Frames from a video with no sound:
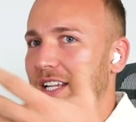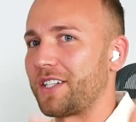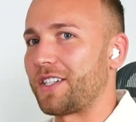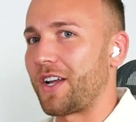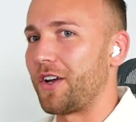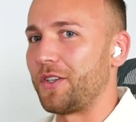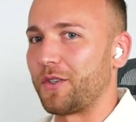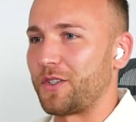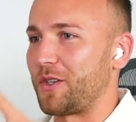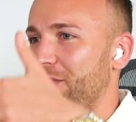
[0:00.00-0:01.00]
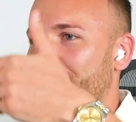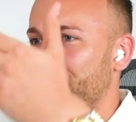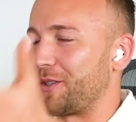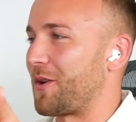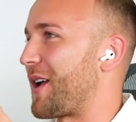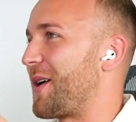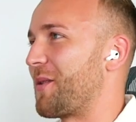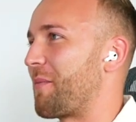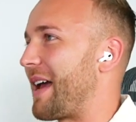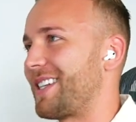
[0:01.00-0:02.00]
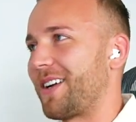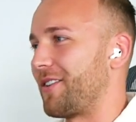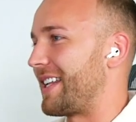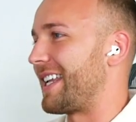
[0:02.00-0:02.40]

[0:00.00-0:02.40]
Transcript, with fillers: and at the start you can choose whether you're a dog owner or a pet owner,